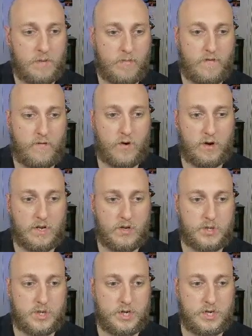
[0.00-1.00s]
Before it
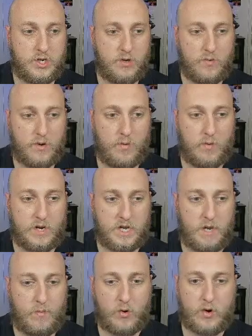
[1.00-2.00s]
used to do one
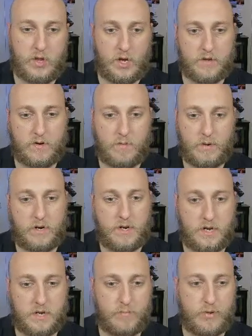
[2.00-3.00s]
keyboard or the other, but
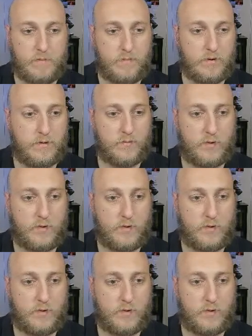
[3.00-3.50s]
I could play both.